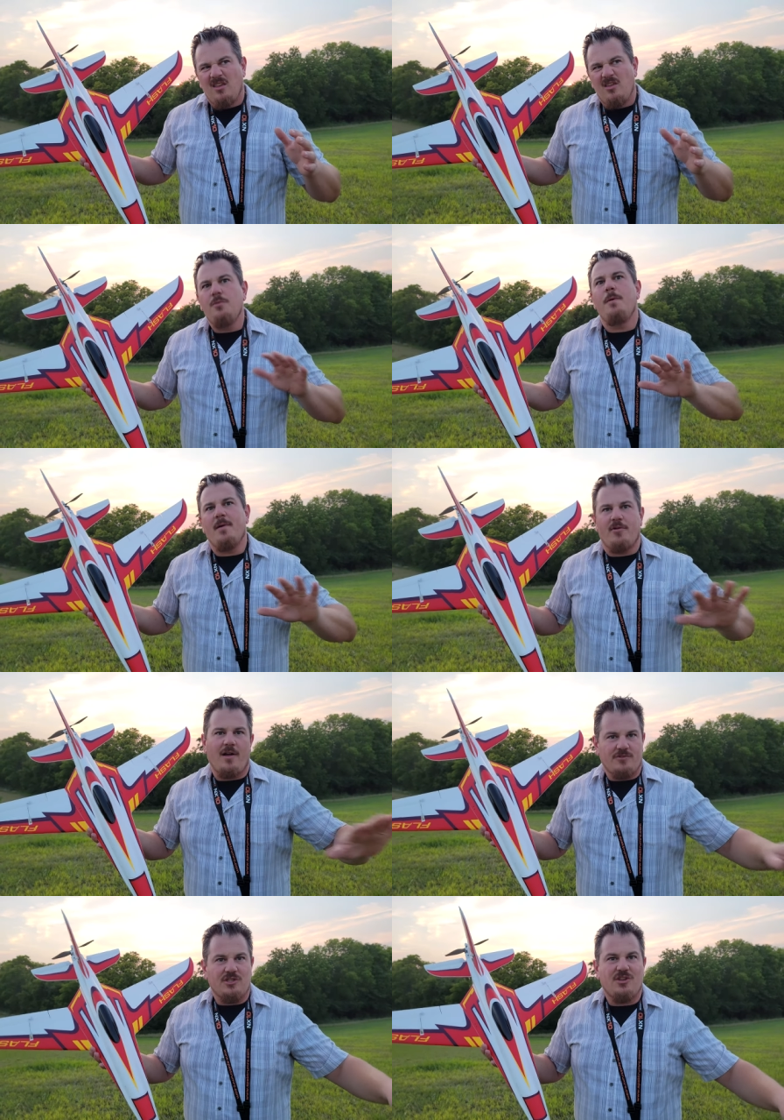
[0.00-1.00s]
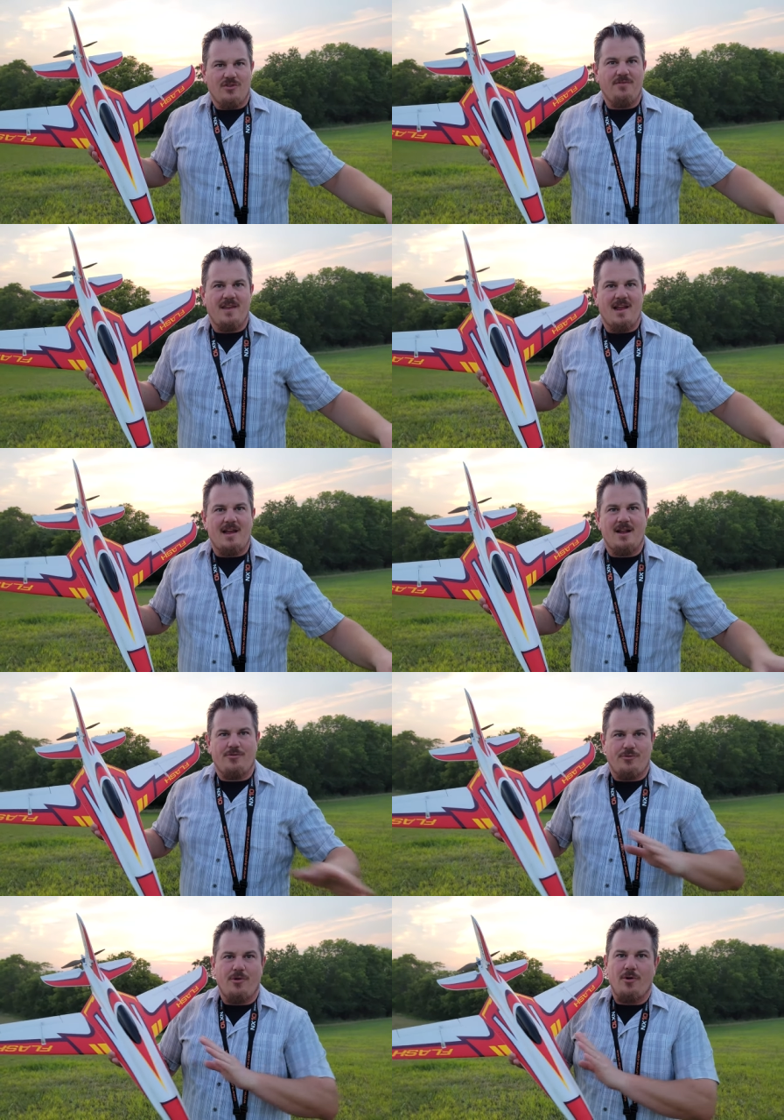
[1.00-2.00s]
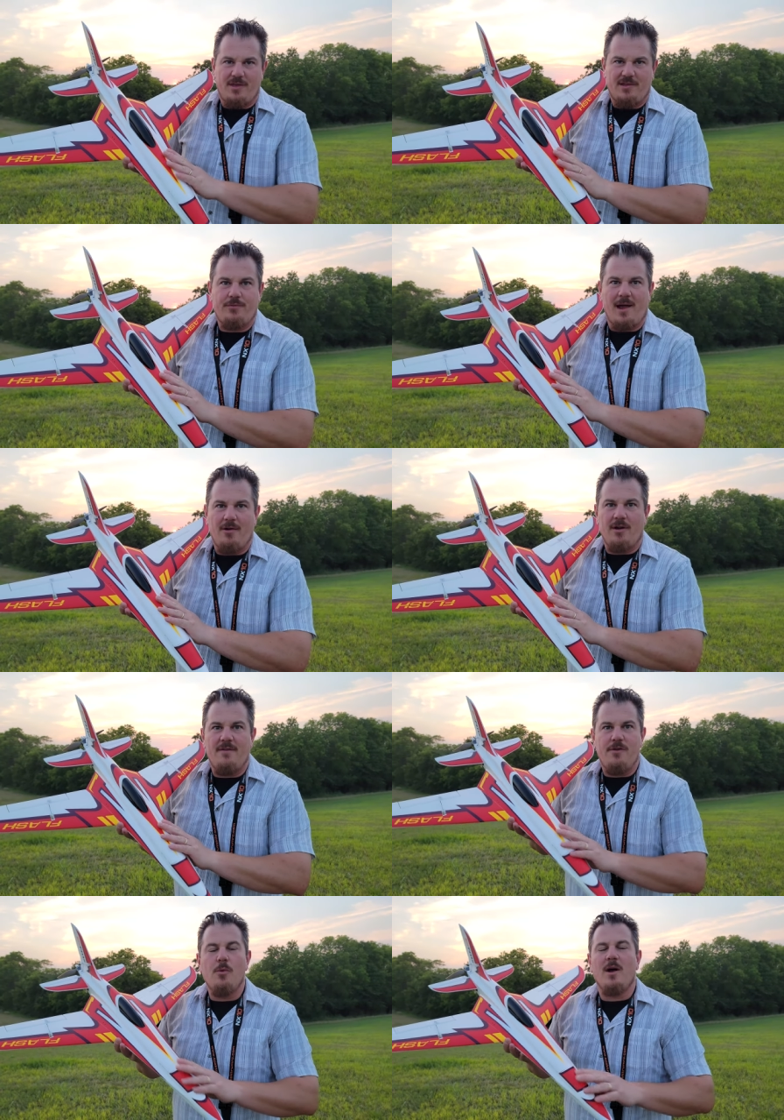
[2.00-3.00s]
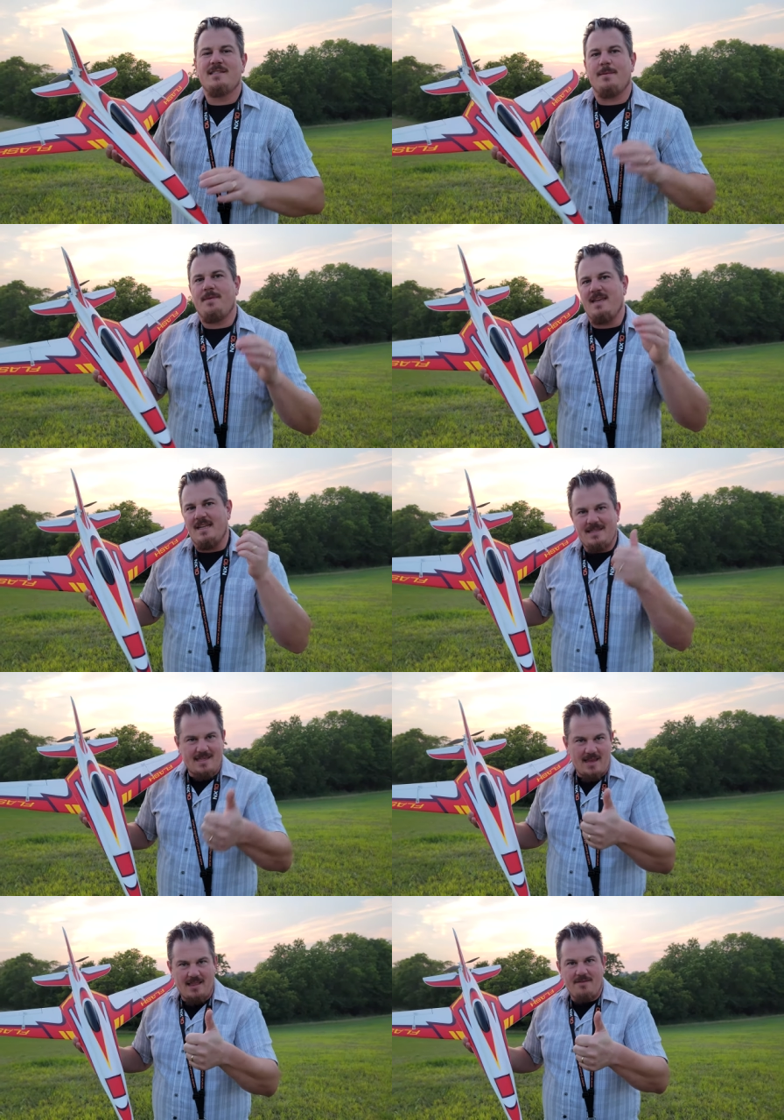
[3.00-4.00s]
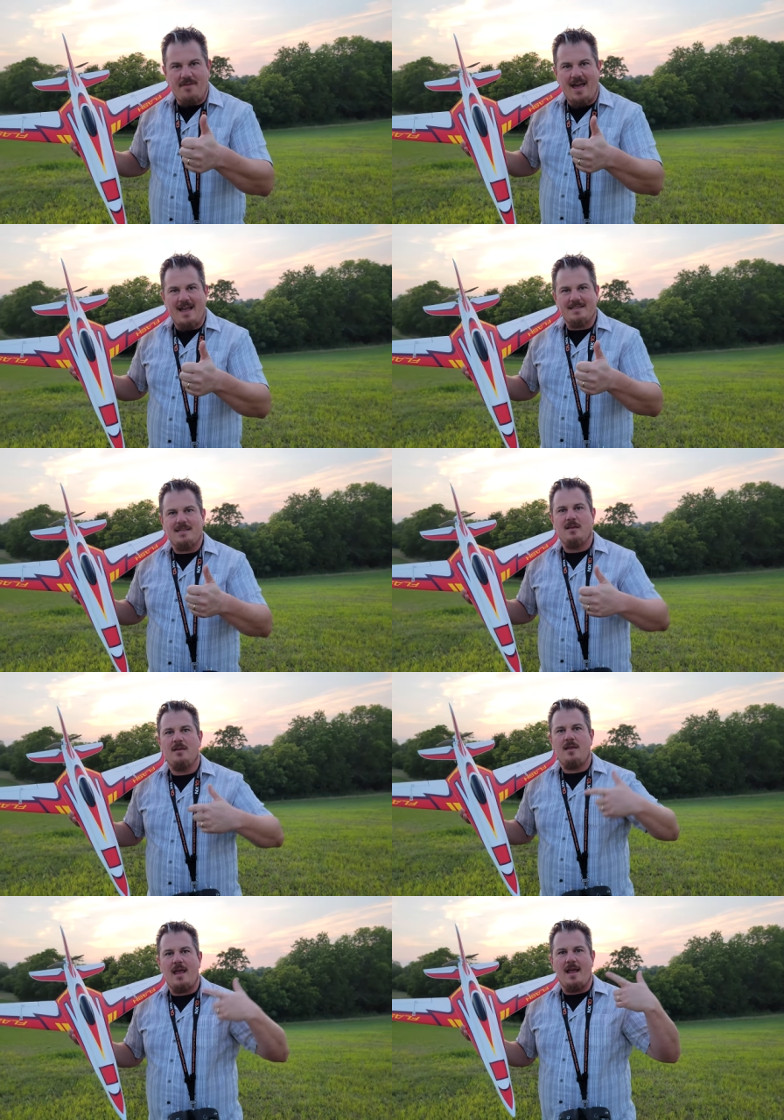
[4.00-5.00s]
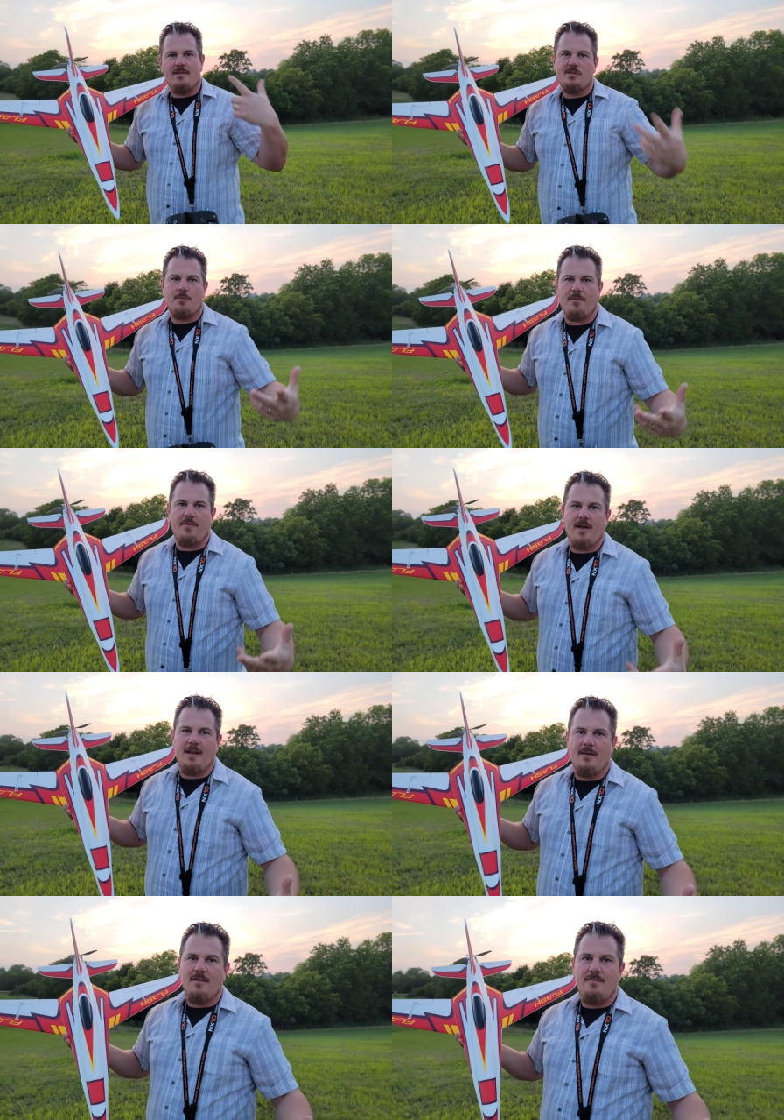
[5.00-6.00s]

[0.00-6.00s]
you'd be better off just go the V900 or go this route if you want something insanely fast and super fun.